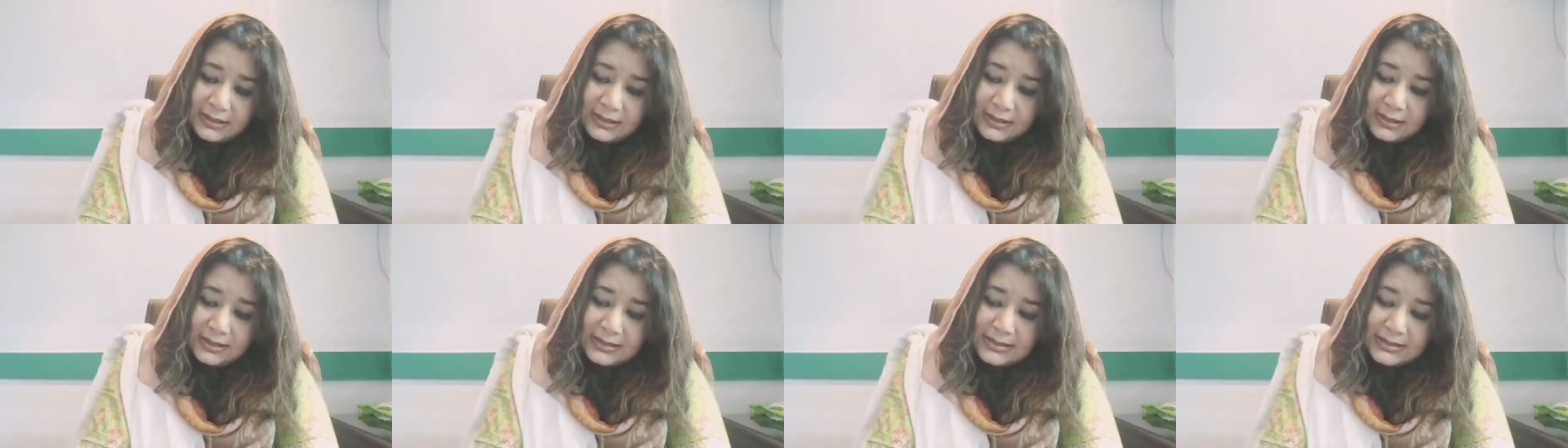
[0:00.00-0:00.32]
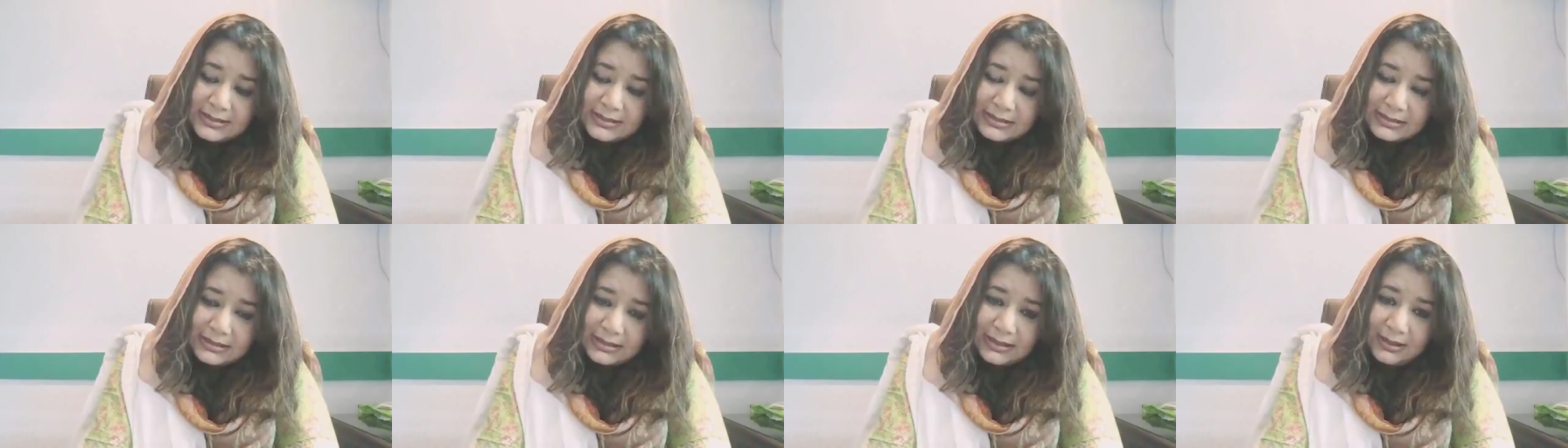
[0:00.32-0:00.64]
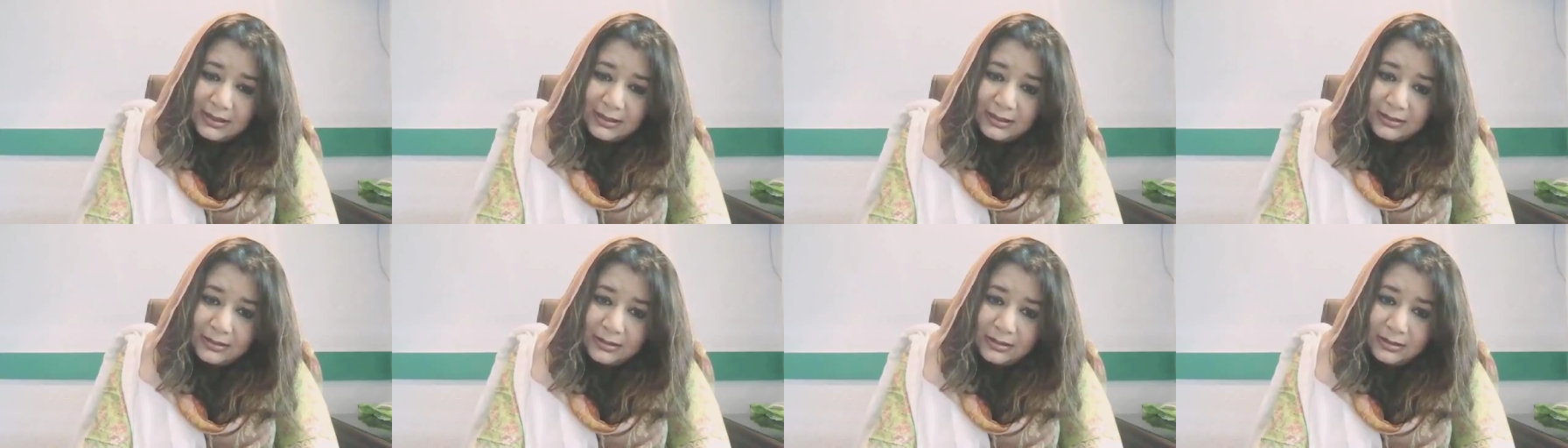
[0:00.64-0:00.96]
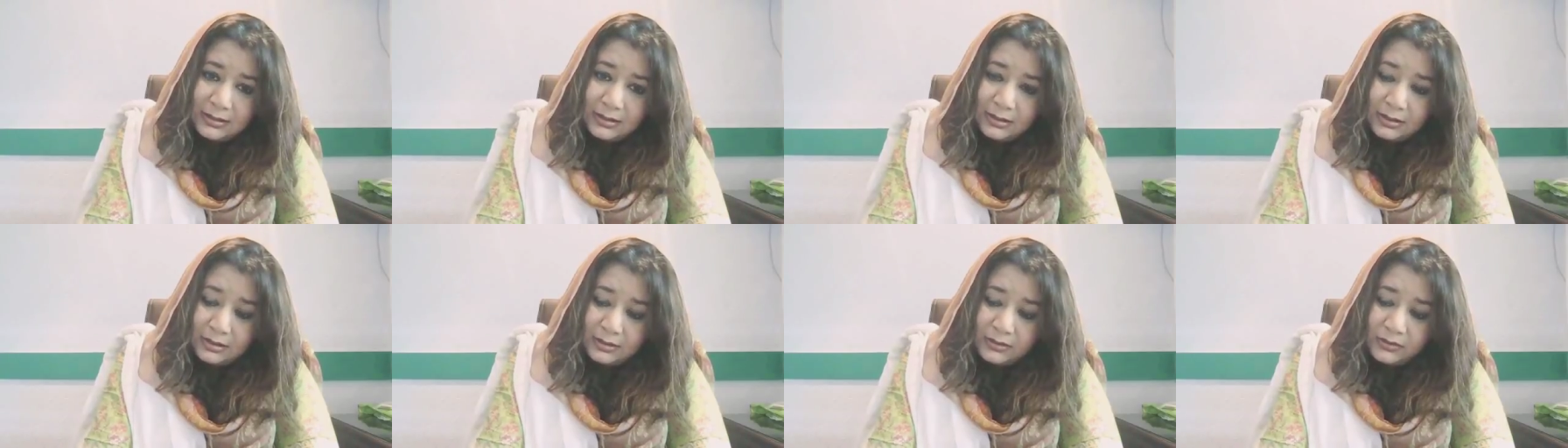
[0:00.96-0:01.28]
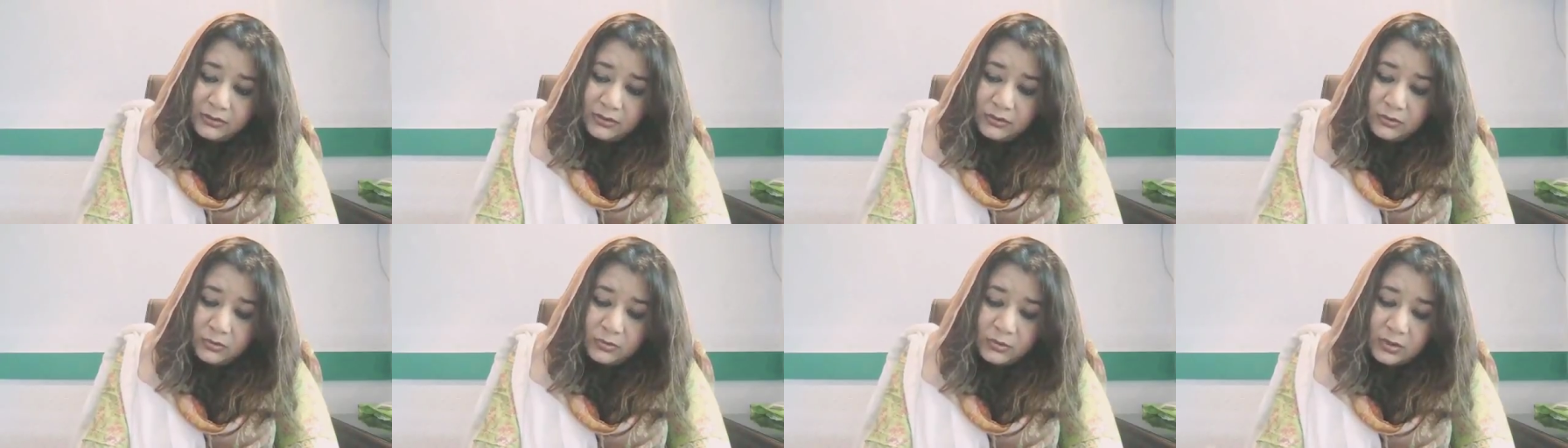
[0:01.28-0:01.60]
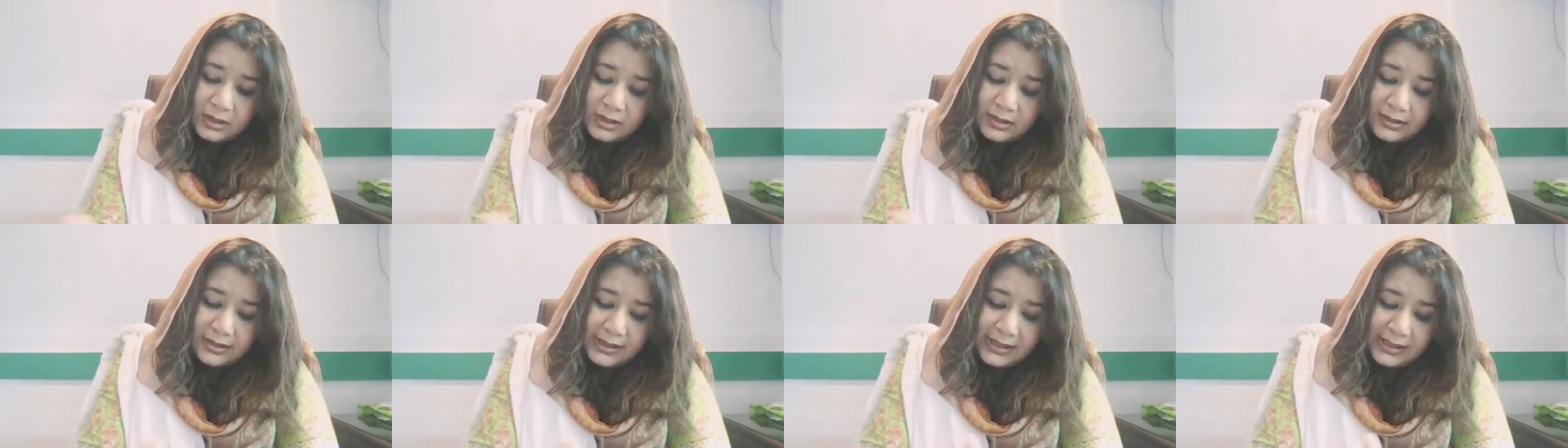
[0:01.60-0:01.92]
Instead, you
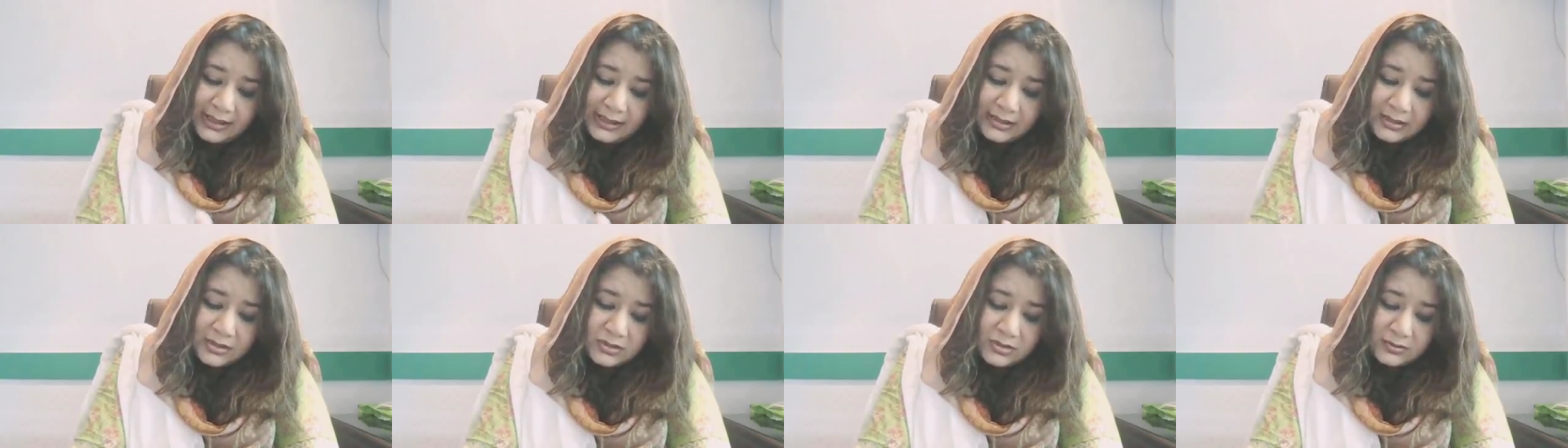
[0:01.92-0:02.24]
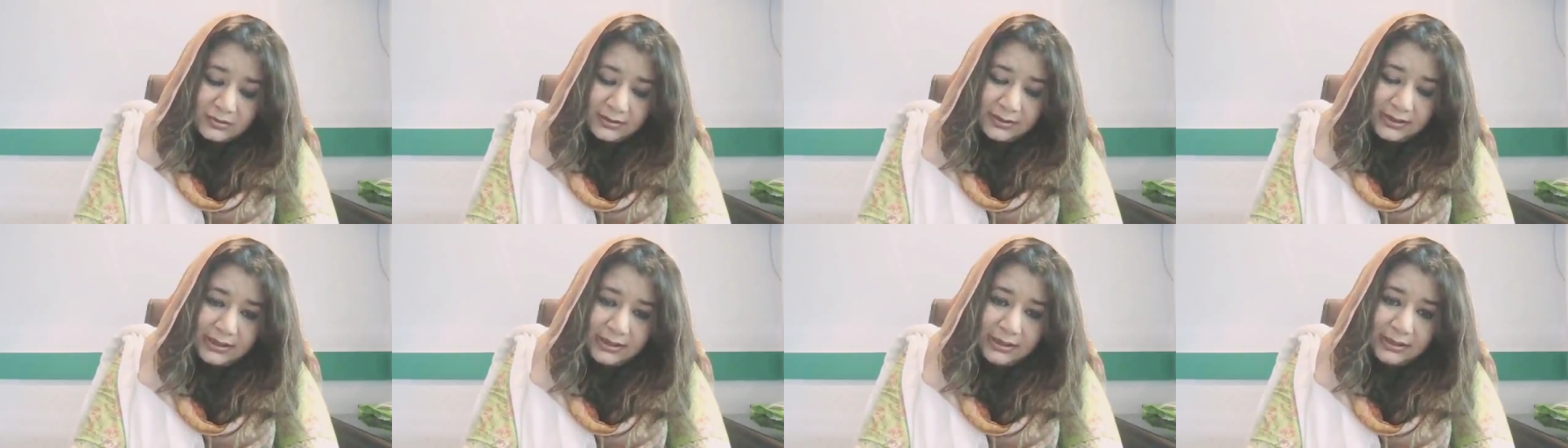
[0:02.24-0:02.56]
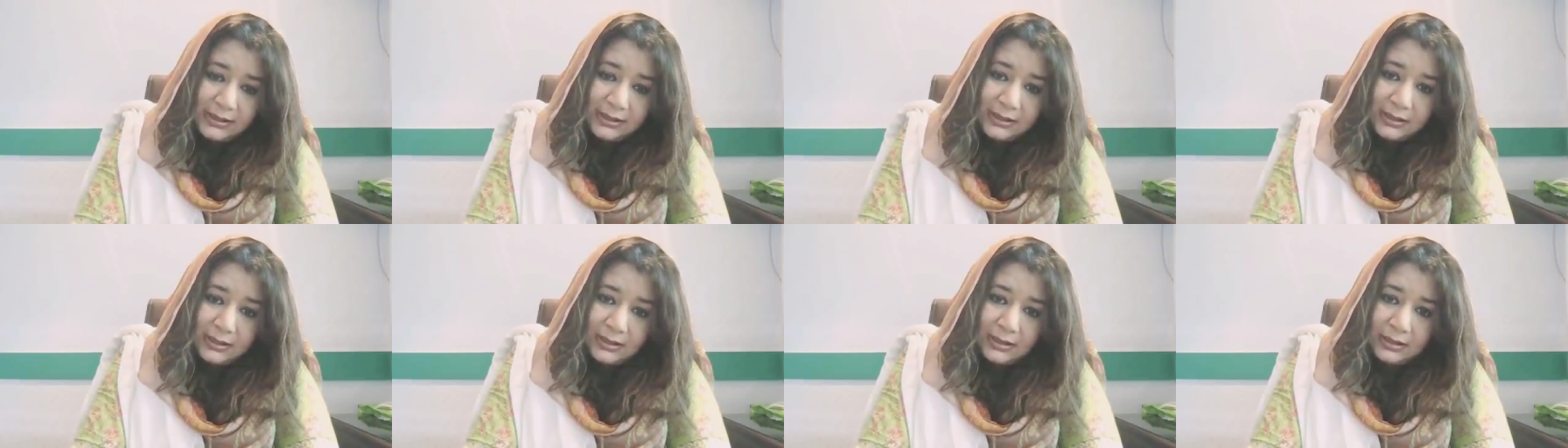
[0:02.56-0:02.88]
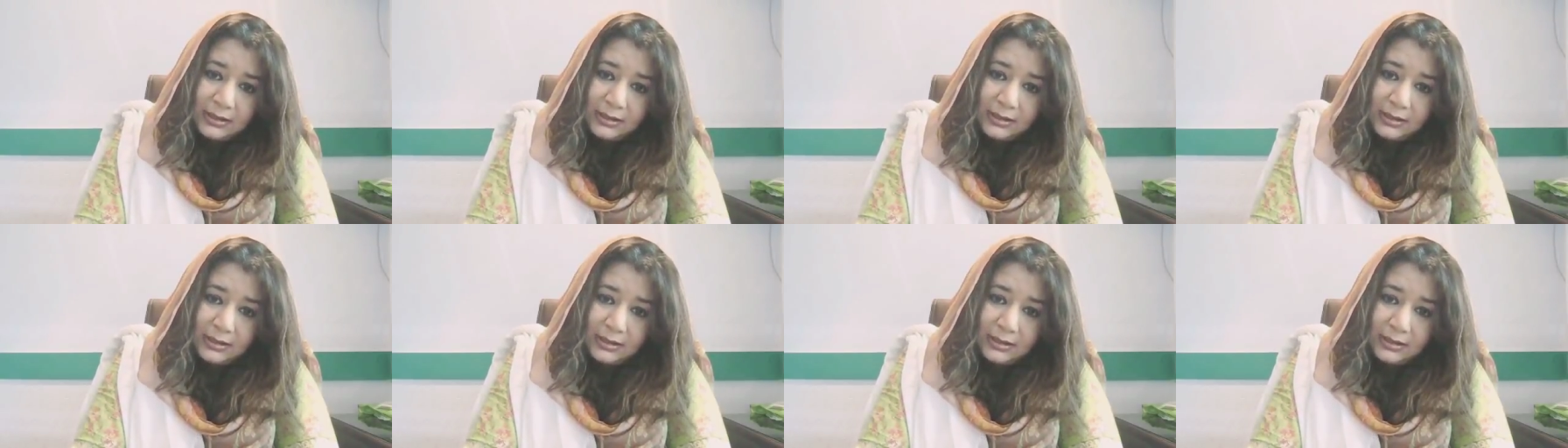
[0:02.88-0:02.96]
are actually,